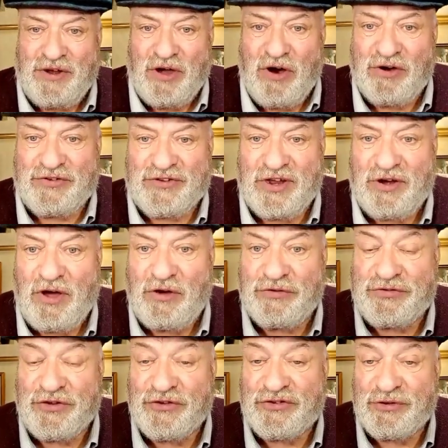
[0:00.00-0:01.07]
Dogs can
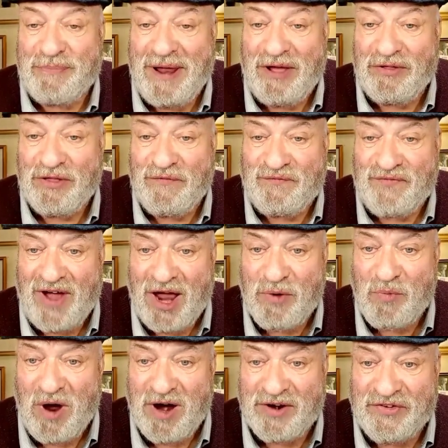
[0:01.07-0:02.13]
also smell the
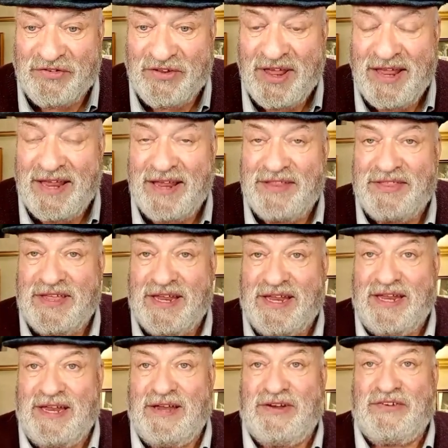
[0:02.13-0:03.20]
fireworks in the
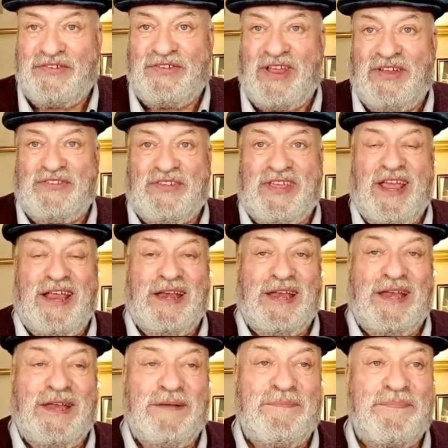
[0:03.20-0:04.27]
air, says
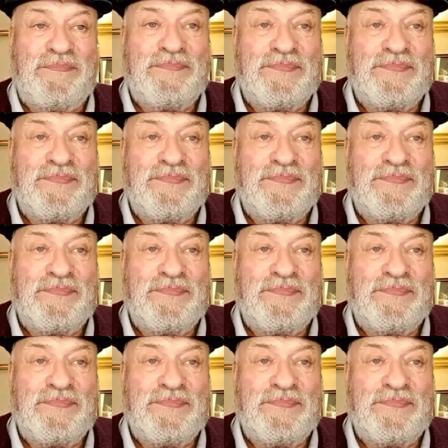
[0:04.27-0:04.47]
Kelly.